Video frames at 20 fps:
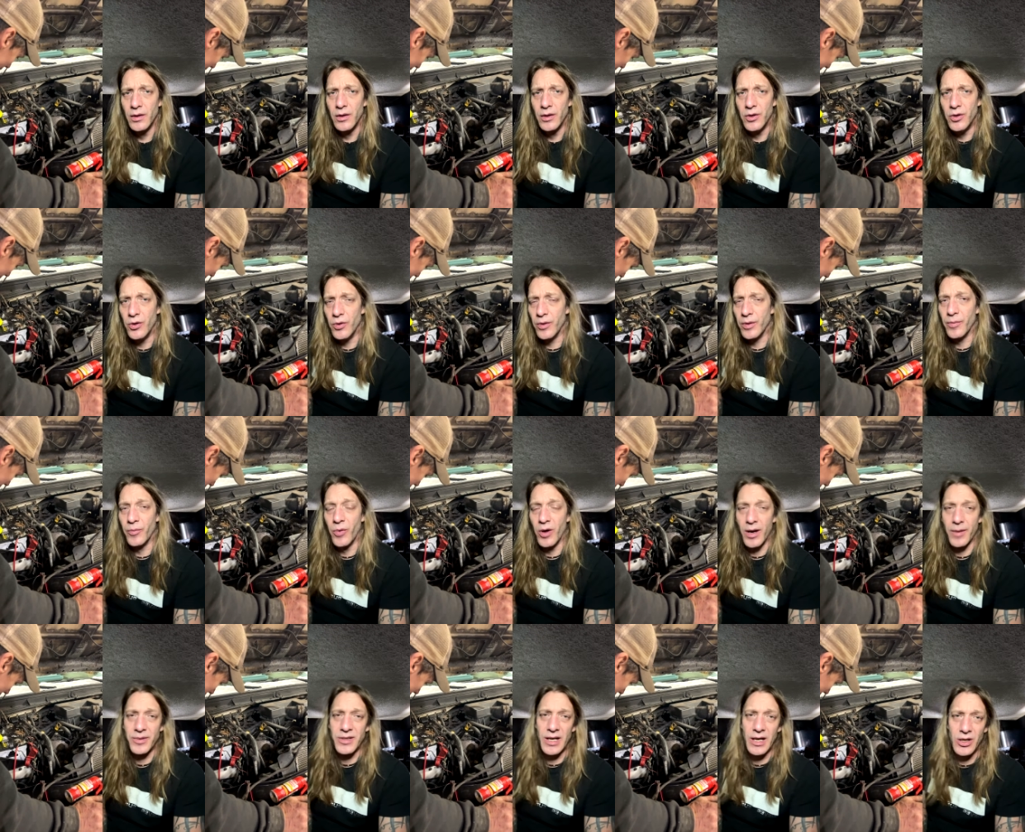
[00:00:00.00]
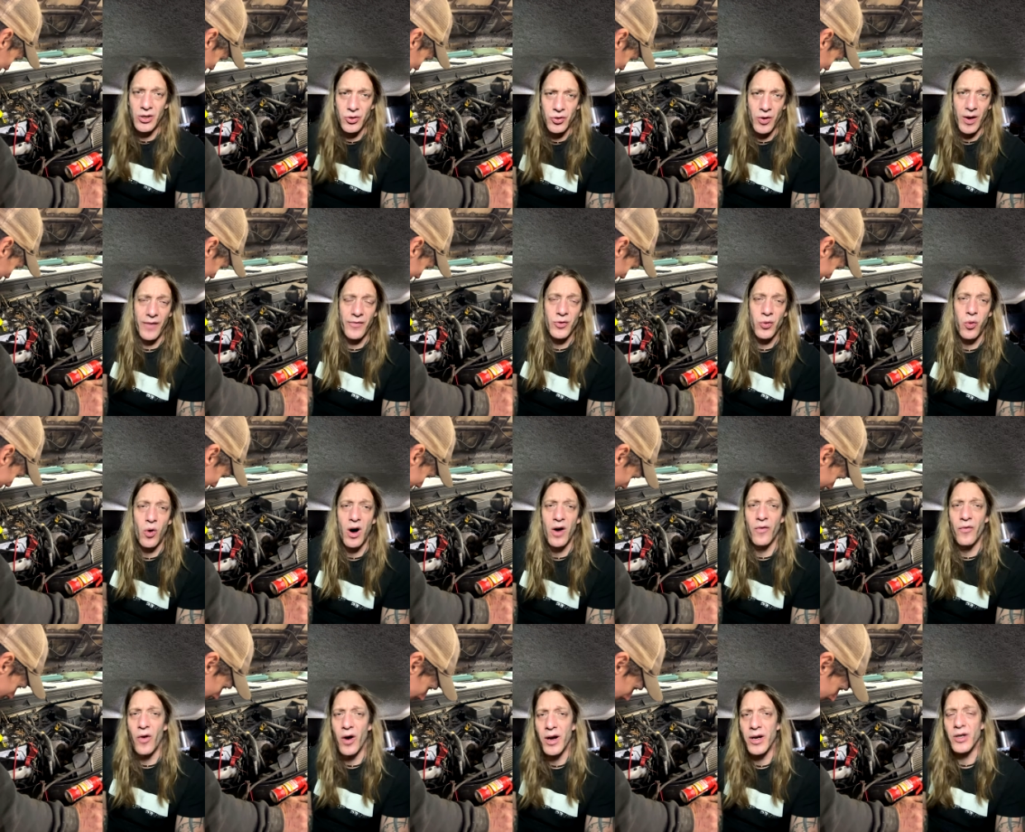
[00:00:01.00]
What I'm saying is you have 12
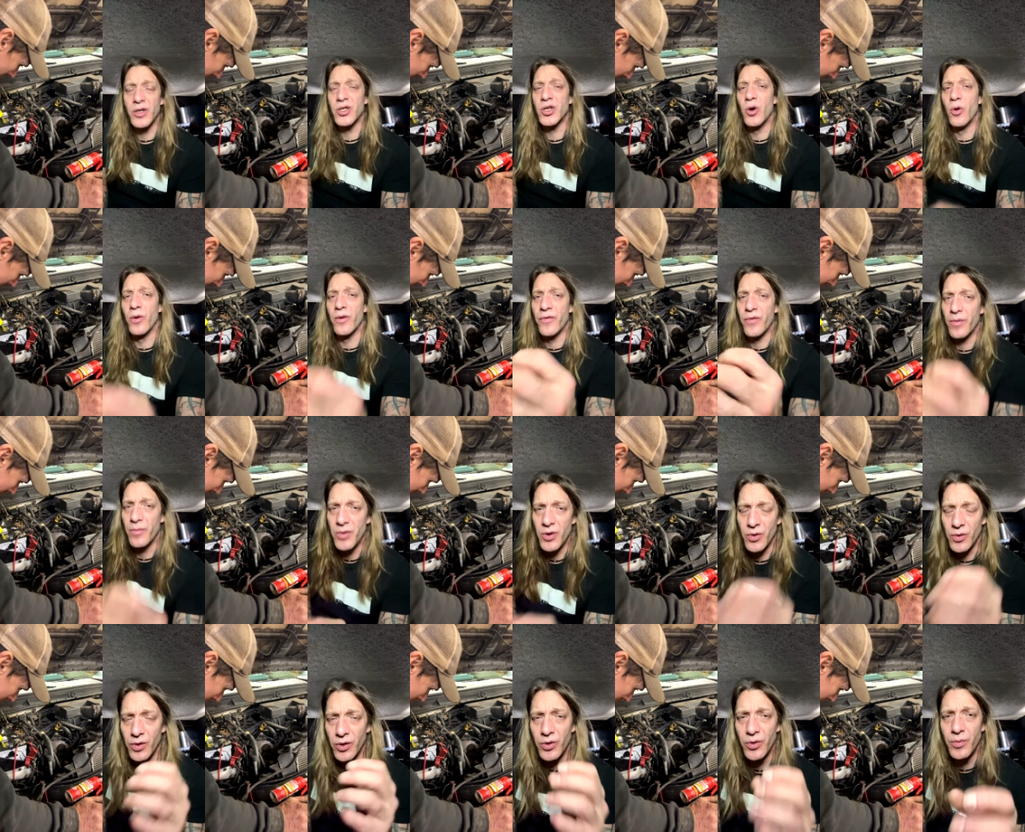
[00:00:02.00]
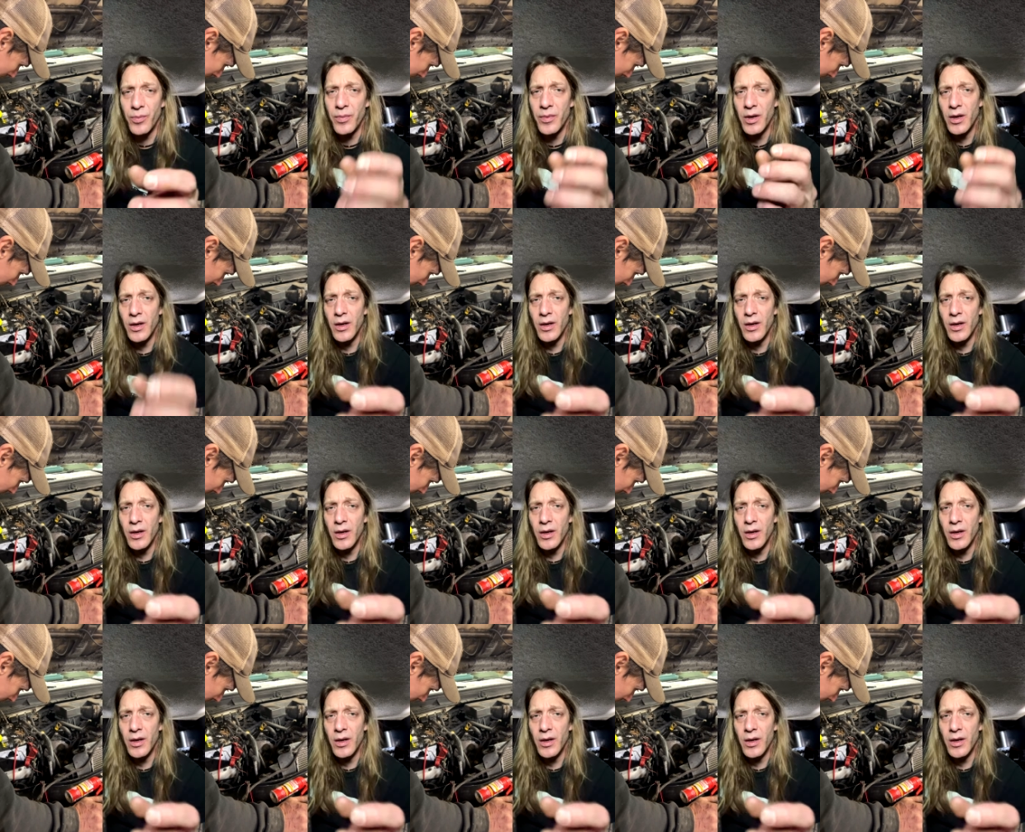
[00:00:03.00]
wires going from your loom,